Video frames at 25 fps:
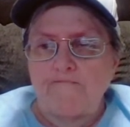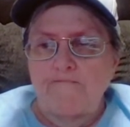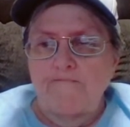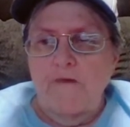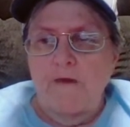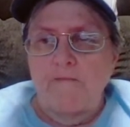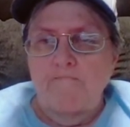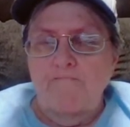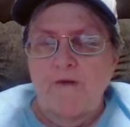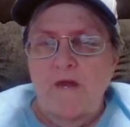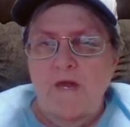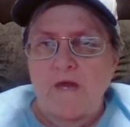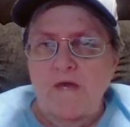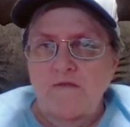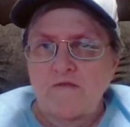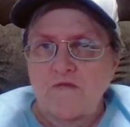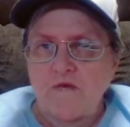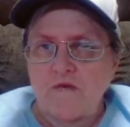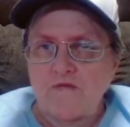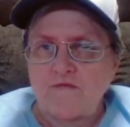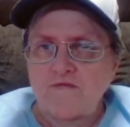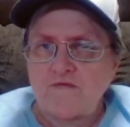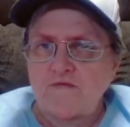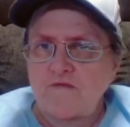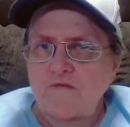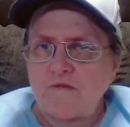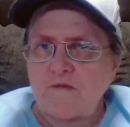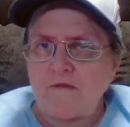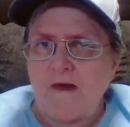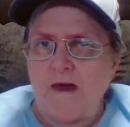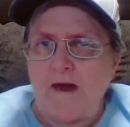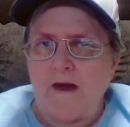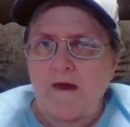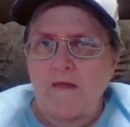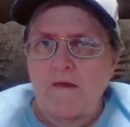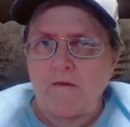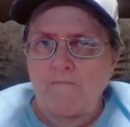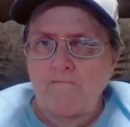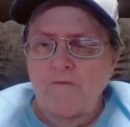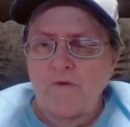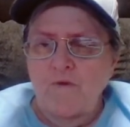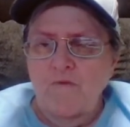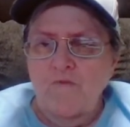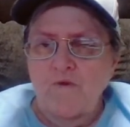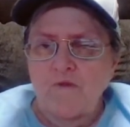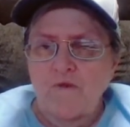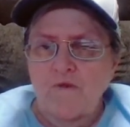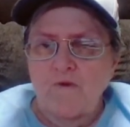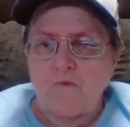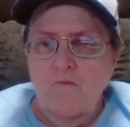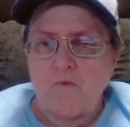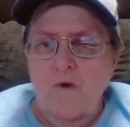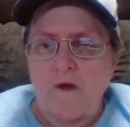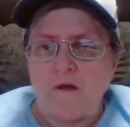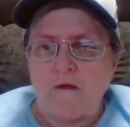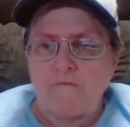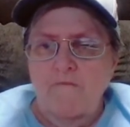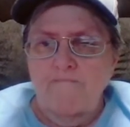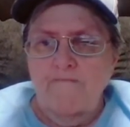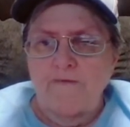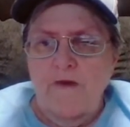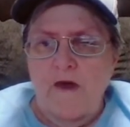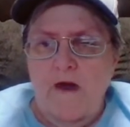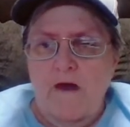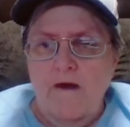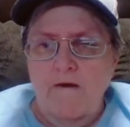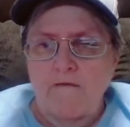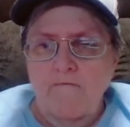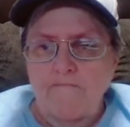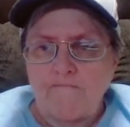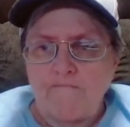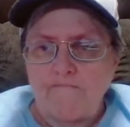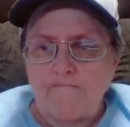and pay attention to that and be really aware of that.